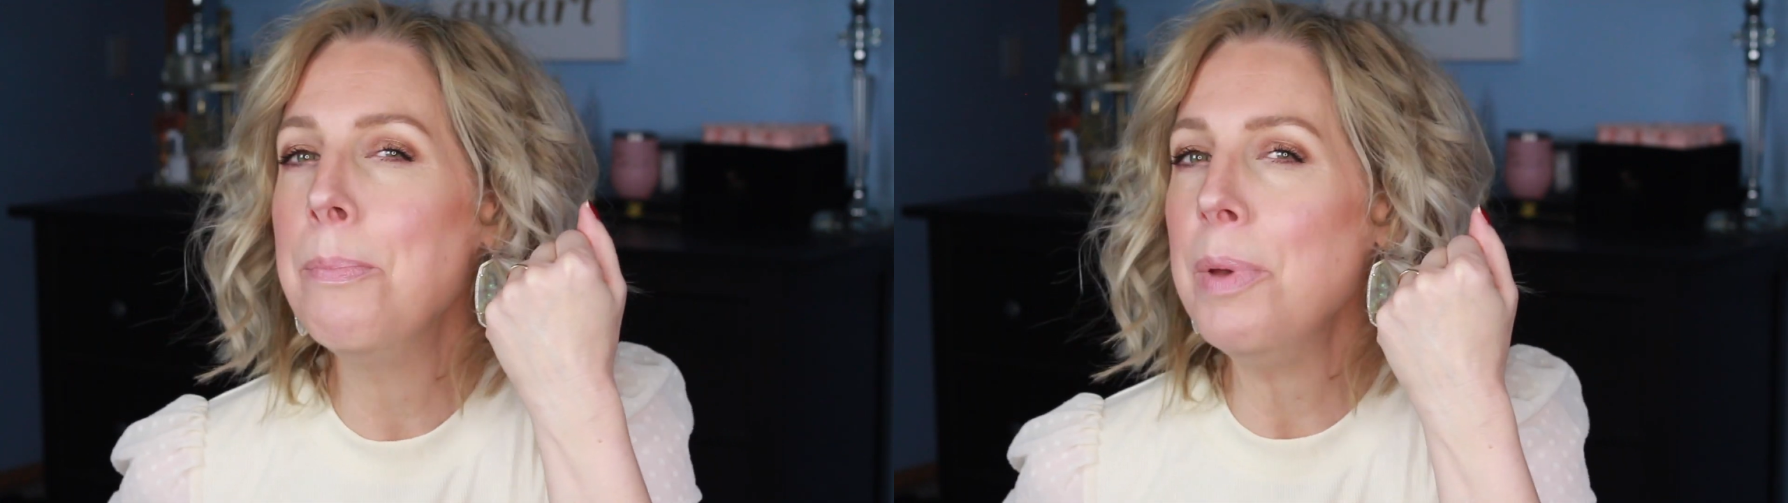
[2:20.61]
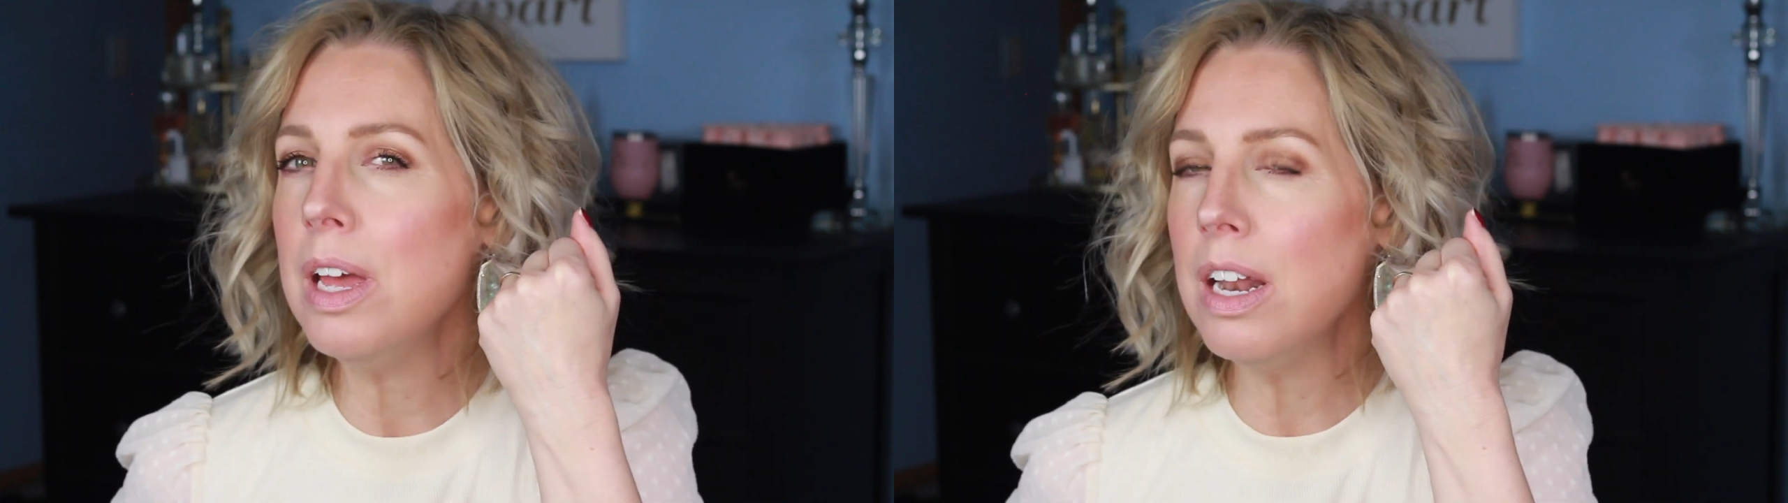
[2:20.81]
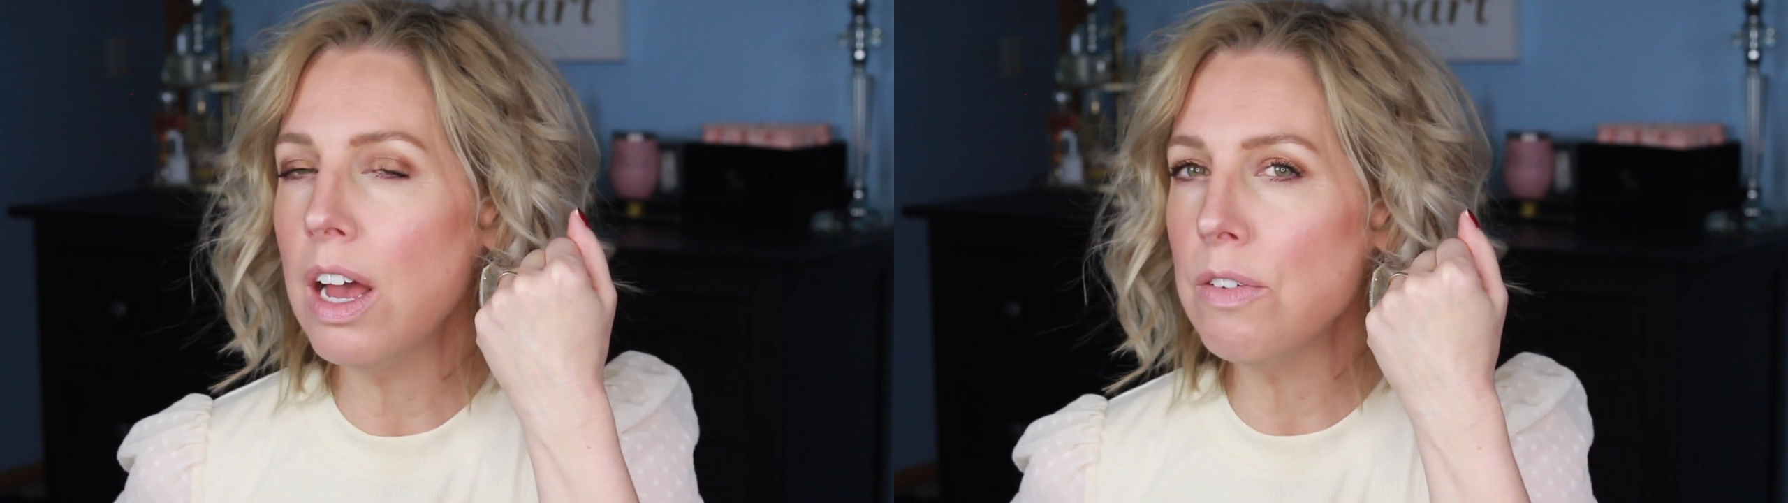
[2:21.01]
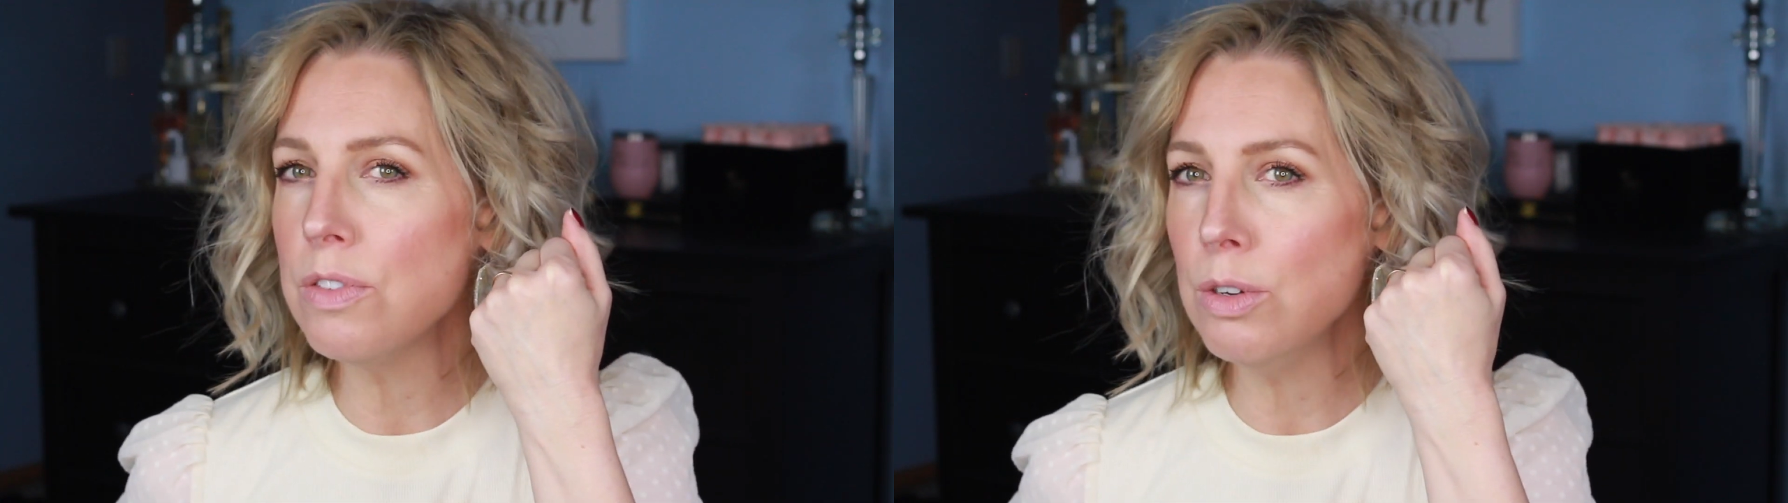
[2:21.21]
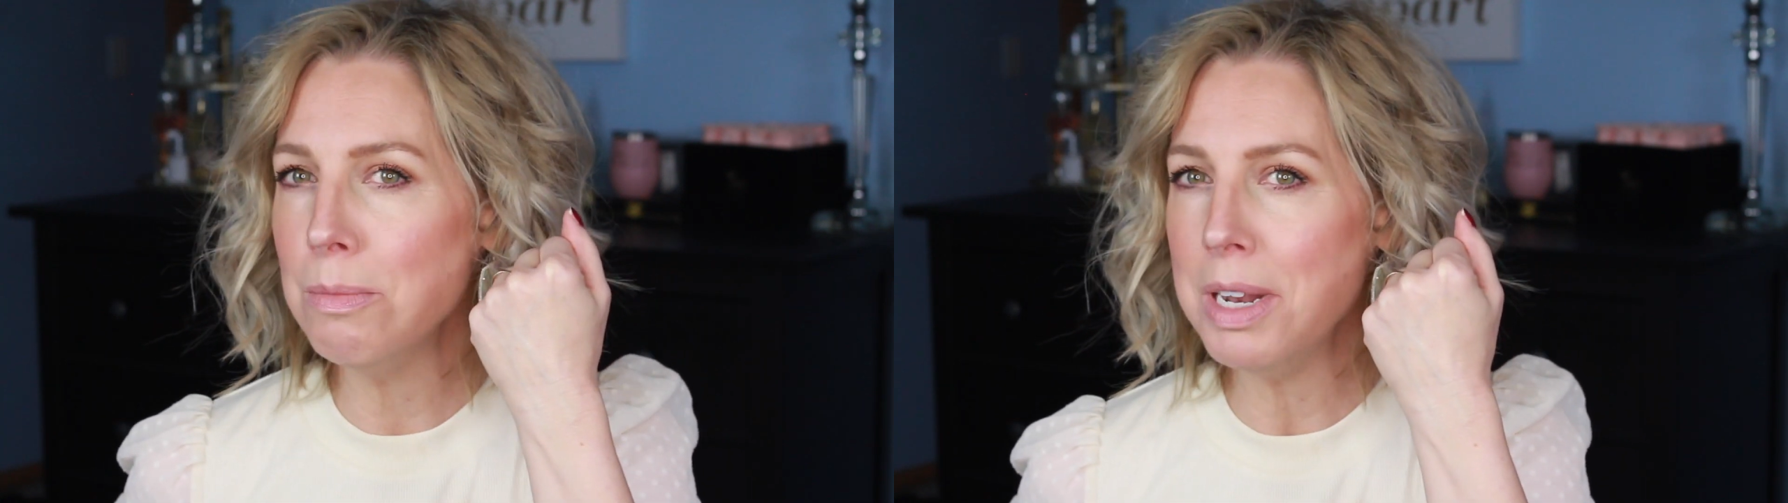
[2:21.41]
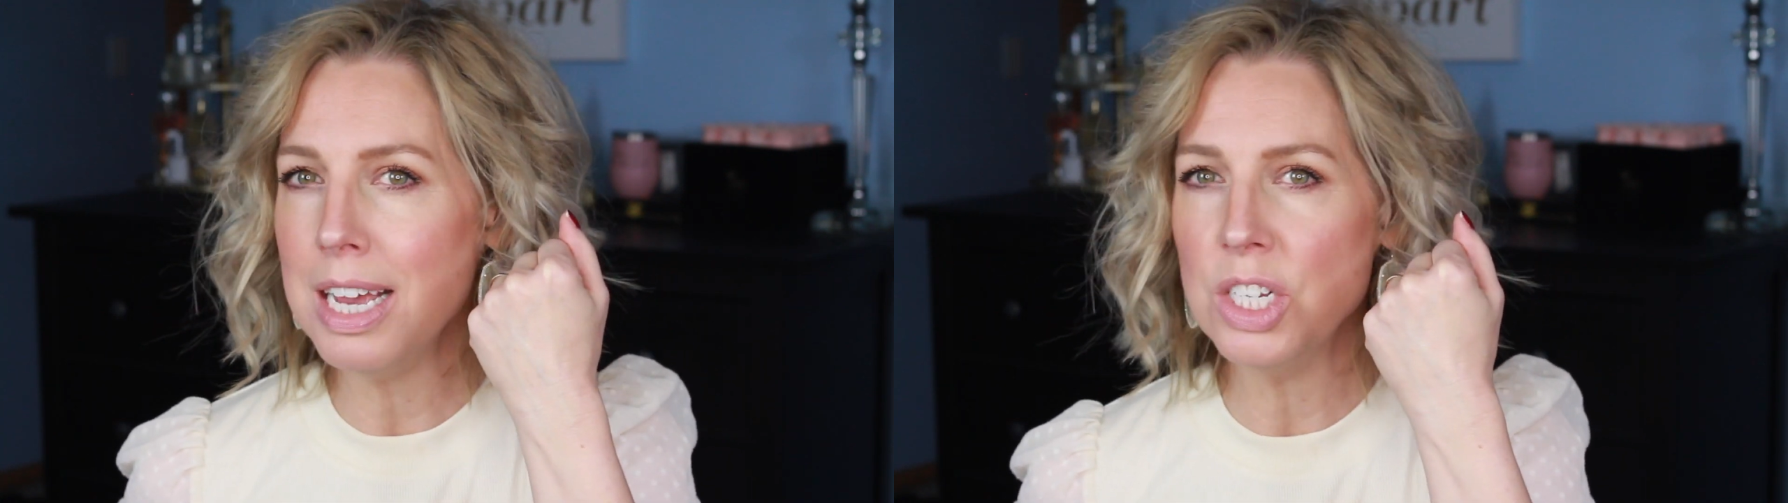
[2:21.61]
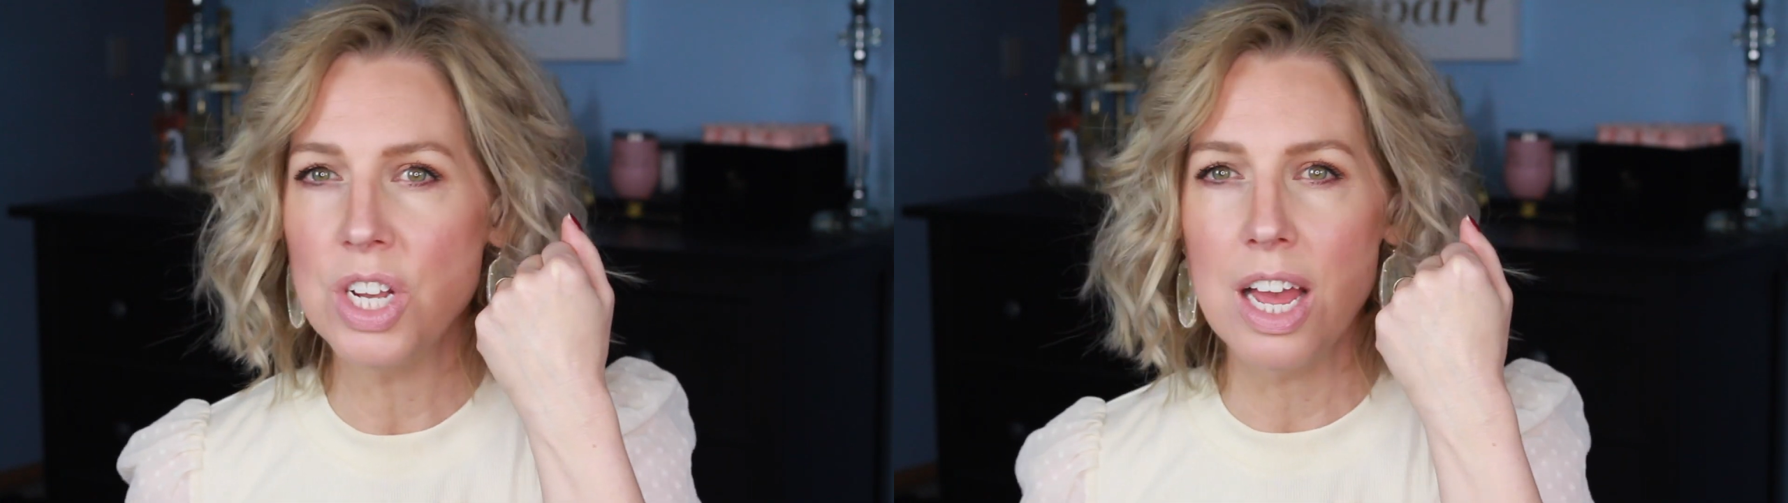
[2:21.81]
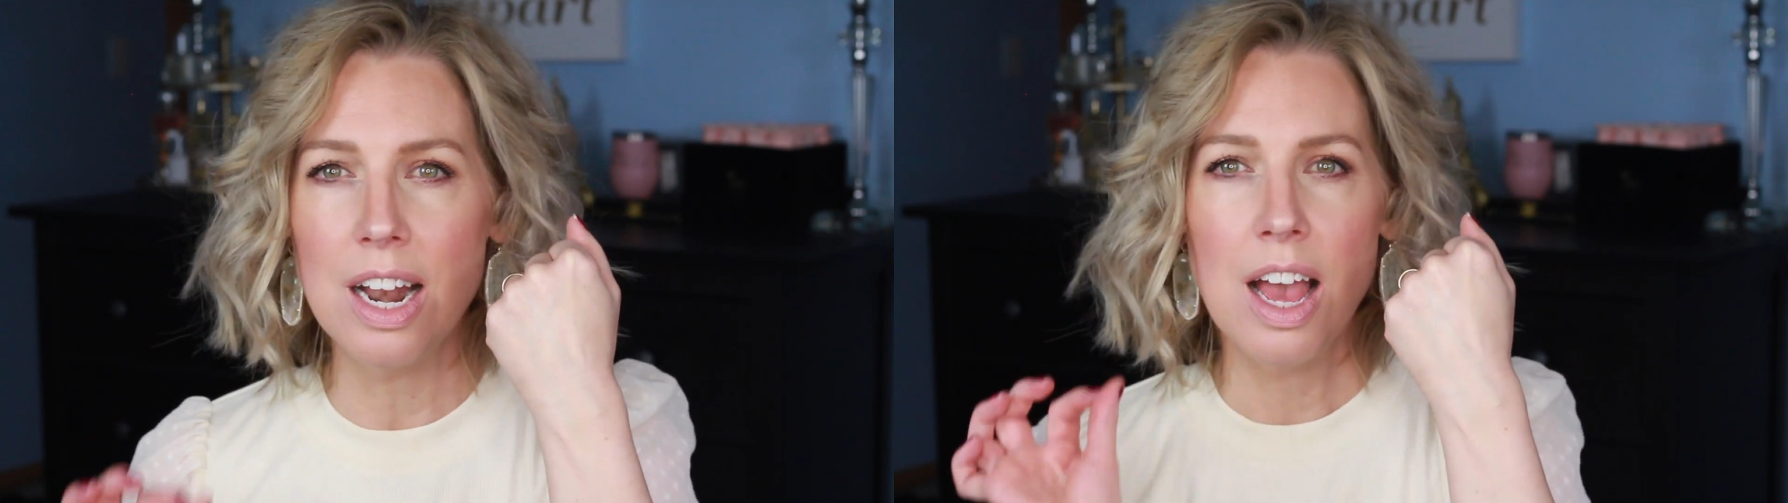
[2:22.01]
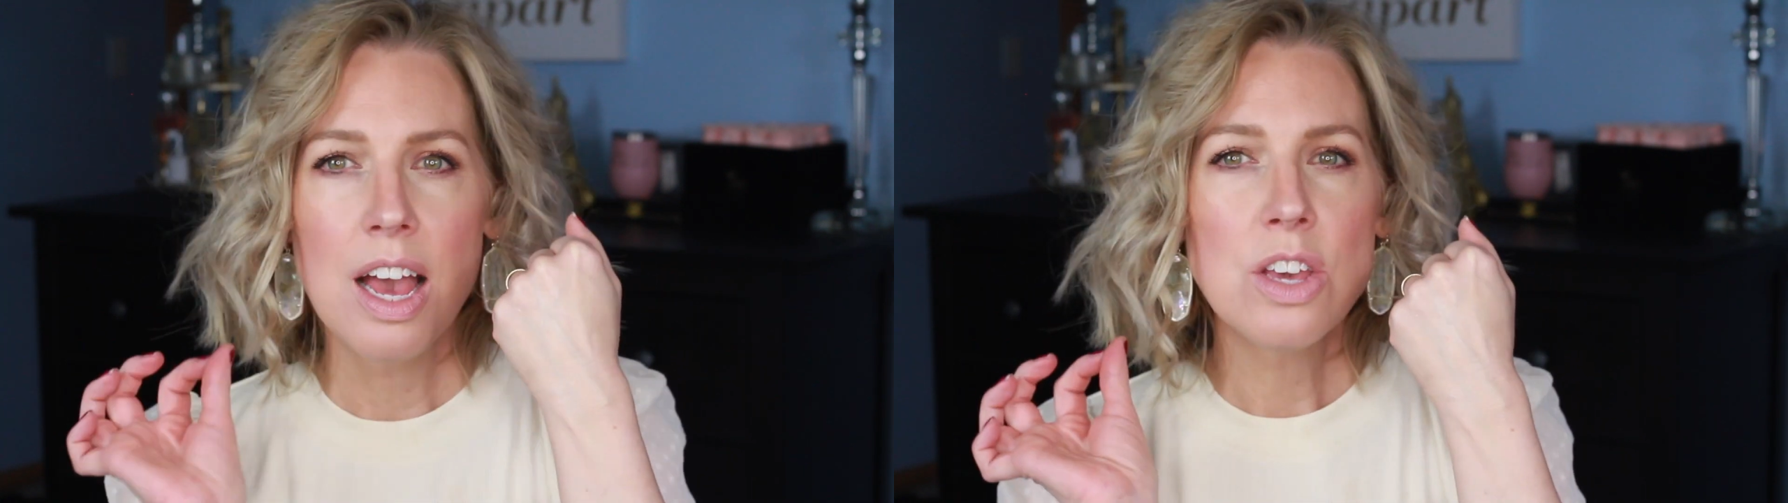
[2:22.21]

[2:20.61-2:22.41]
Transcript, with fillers: bit of lumination,